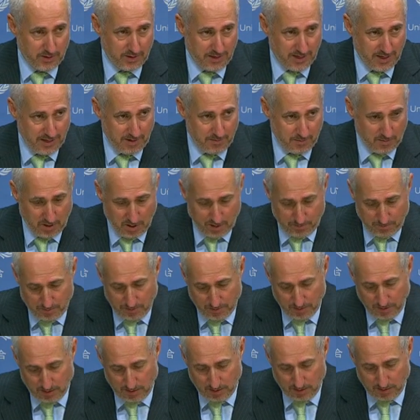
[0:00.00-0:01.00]
came
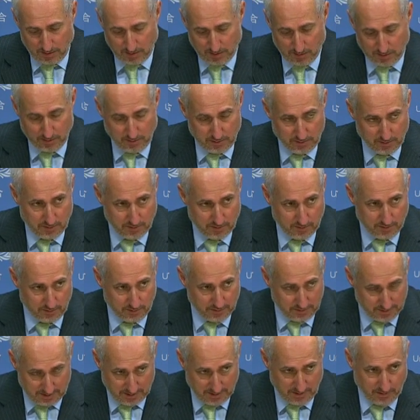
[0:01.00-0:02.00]
up uh,
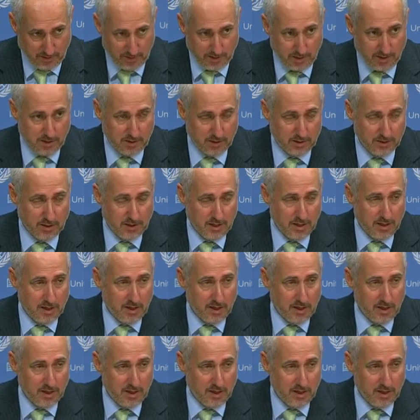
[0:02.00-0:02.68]
Syria,